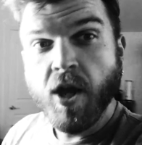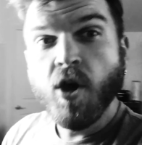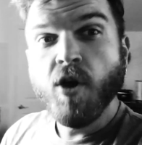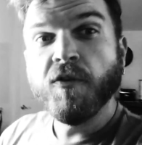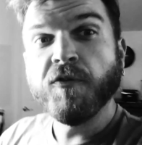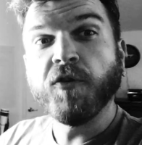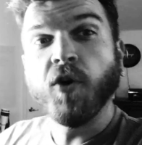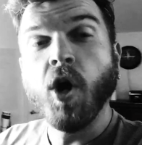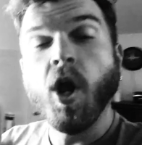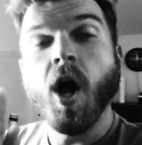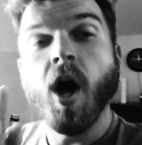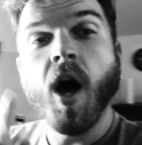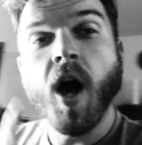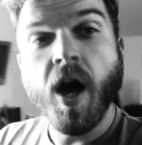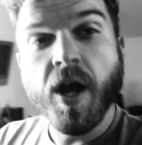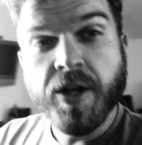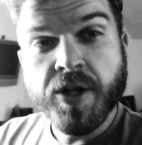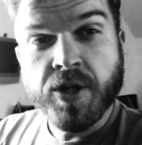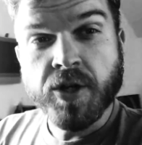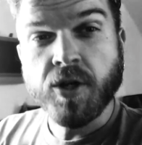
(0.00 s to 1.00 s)
for
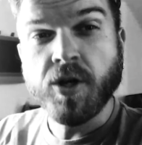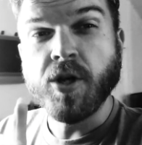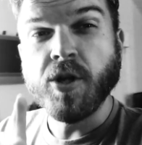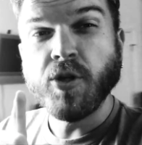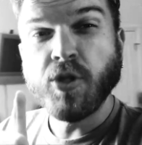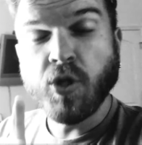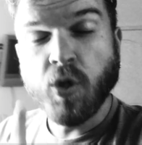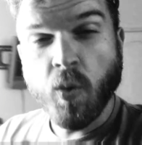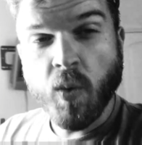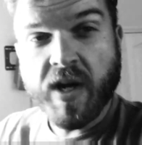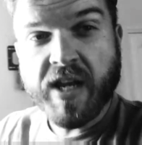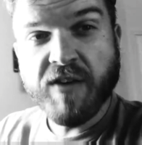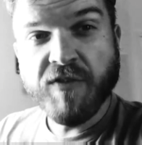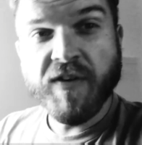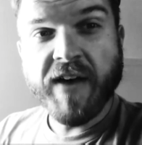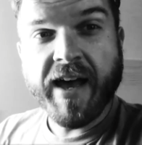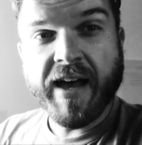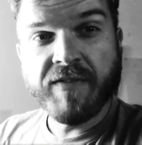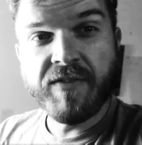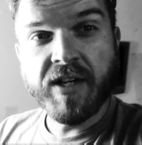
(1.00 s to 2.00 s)
under
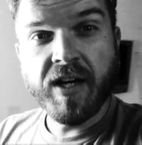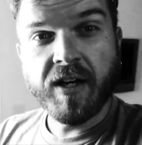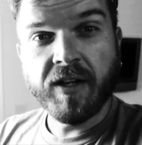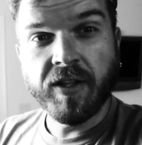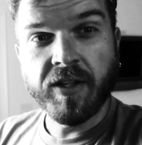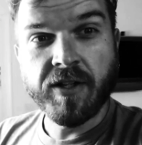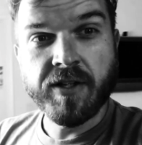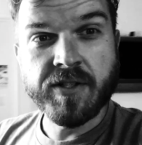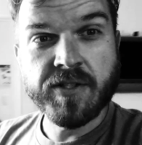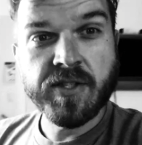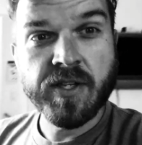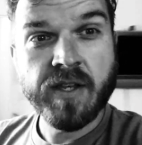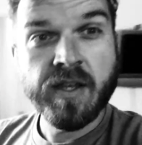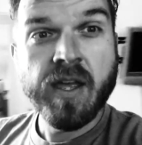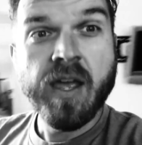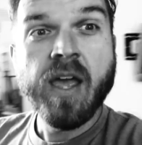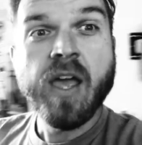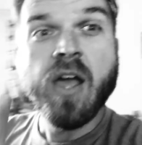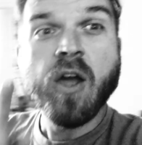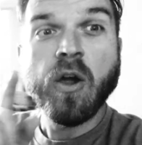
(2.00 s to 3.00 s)
$25
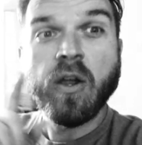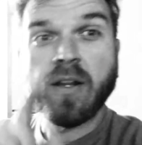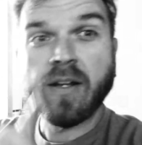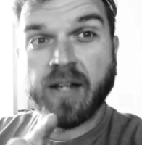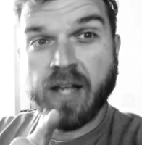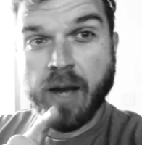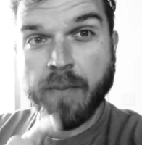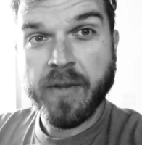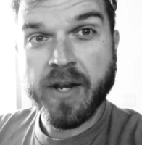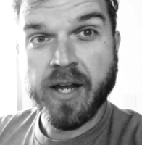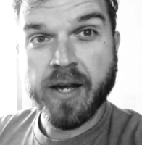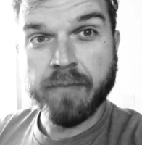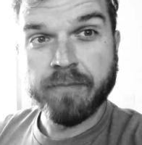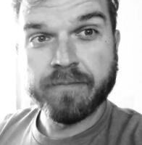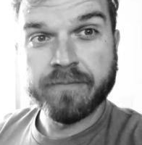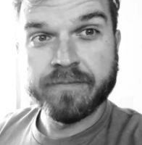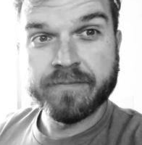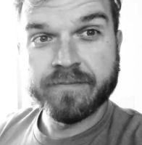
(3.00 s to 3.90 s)
coming up.